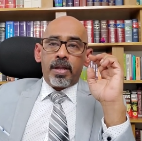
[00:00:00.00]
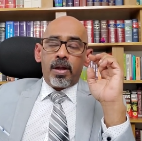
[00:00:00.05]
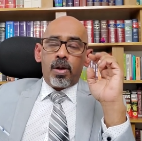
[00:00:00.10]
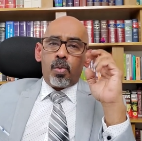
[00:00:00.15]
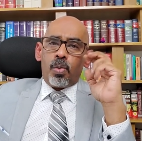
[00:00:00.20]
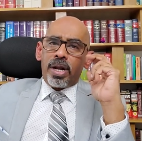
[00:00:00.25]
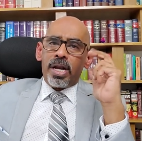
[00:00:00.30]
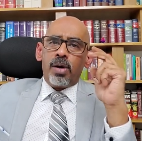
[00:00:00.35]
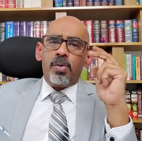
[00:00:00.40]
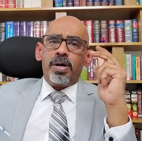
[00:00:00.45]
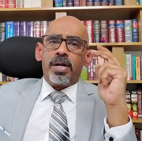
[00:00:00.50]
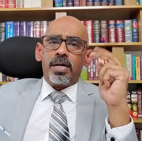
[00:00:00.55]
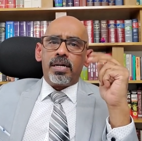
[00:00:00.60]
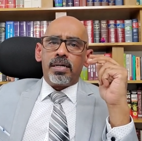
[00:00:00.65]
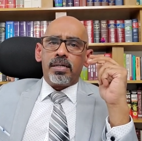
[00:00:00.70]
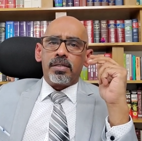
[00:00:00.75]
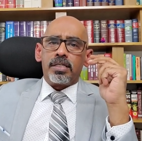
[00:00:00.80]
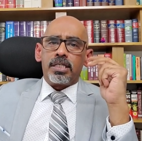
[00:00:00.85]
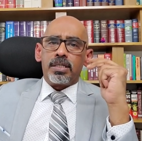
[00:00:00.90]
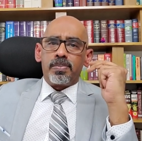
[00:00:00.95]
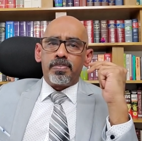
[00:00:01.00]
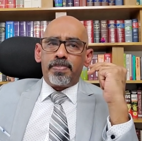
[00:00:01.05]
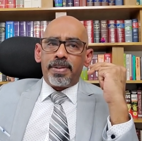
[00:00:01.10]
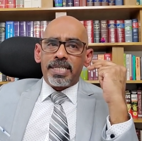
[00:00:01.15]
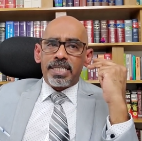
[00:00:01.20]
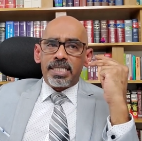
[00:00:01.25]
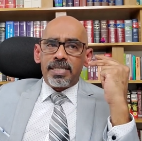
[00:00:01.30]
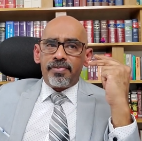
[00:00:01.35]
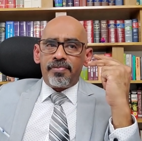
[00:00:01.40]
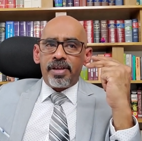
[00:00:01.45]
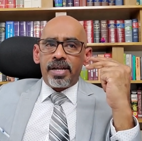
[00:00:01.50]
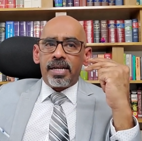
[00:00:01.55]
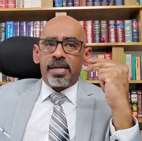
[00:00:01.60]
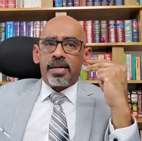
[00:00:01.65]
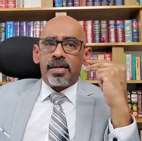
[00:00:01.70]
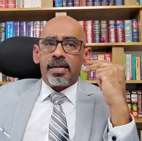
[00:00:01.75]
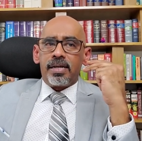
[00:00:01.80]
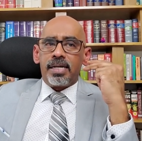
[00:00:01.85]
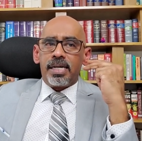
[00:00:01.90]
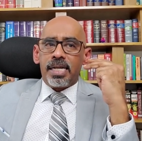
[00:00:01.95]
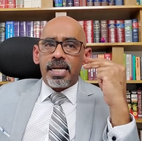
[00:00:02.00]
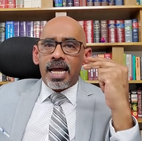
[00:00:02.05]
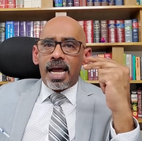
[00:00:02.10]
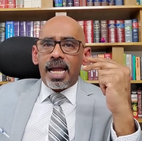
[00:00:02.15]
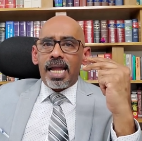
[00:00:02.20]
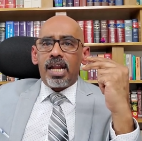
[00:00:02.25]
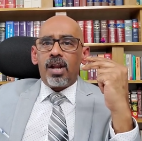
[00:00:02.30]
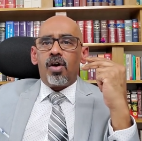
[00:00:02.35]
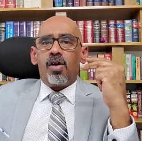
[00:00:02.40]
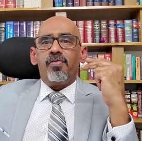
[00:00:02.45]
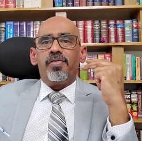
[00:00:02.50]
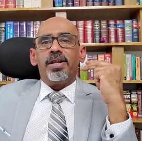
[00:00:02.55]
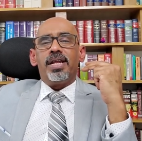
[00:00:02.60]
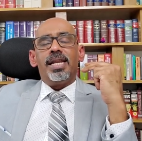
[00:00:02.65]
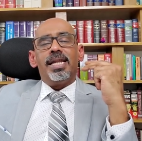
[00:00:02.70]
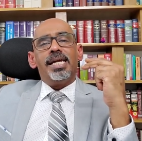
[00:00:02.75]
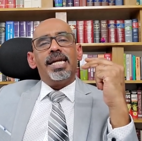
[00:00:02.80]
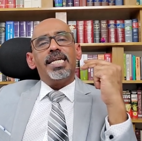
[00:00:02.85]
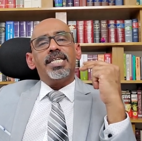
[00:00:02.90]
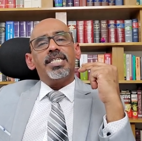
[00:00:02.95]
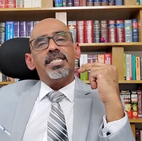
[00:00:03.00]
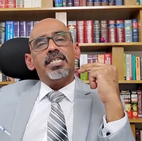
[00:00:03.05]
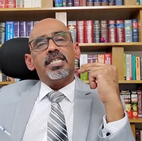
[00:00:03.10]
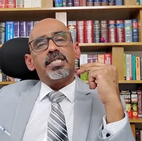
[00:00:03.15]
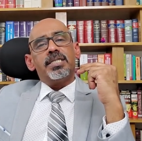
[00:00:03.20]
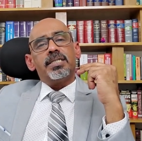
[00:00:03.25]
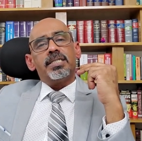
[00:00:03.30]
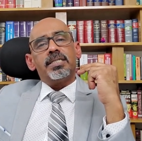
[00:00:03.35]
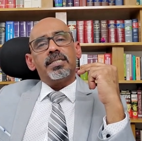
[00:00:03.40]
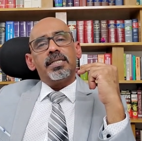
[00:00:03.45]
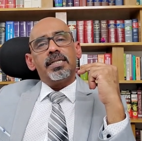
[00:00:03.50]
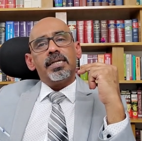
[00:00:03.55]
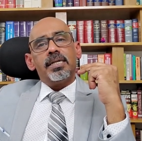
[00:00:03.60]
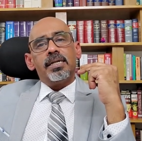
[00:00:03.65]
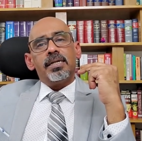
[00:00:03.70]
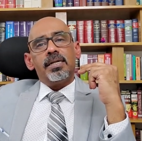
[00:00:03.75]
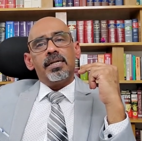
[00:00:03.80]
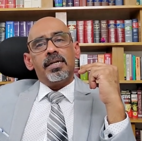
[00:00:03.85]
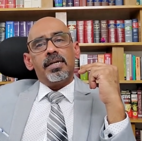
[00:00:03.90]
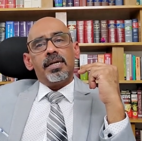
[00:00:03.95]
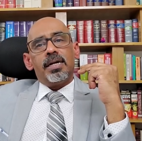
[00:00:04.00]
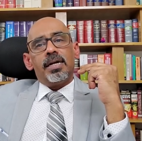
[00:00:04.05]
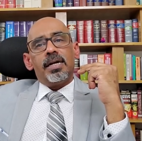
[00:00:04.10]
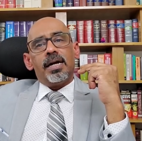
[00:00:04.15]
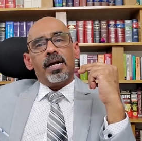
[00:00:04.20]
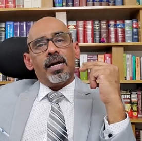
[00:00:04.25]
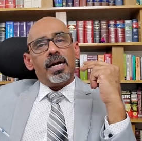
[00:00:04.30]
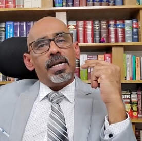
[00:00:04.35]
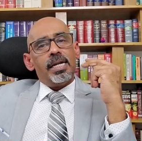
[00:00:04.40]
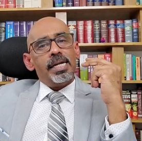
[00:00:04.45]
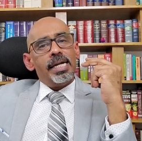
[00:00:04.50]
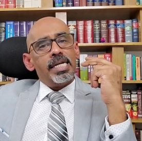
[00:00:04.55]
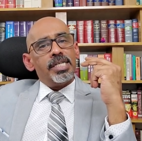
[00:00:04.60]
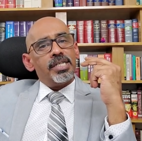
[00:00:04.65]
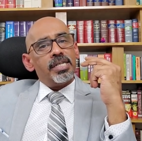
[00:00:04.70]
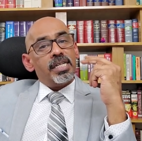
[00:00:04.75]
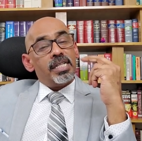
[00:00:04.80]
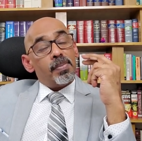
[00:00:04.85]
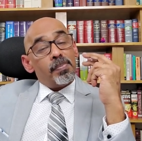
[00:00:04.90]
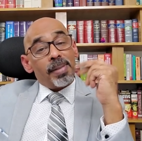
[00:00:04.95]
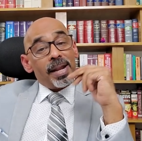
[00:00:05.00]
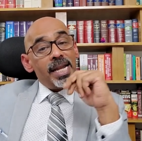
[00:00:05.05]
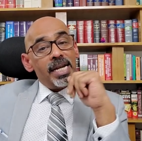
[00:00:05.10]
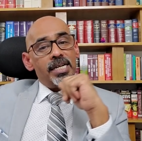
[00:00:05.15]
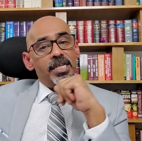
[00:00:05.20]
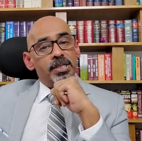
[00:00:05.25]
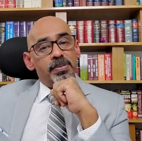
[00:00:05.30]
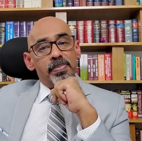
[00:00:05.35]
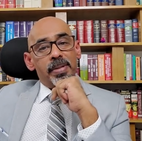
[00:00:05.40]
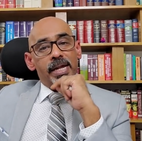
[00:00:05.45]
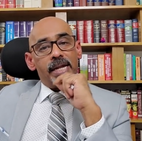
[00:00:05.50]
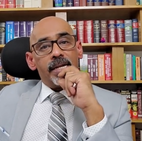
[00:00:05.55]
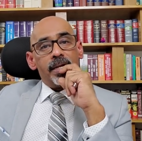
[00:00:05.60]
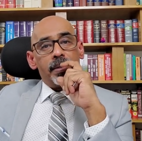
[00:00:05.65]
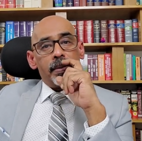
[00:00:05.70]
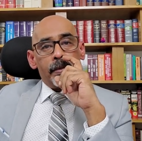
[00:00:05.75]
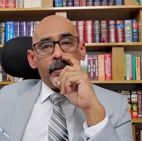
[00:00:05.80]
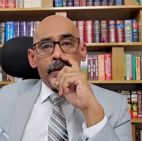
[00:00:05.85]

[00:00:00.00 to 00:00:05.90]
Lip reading: Whenever a specific denial of an allegation in the plaint is made,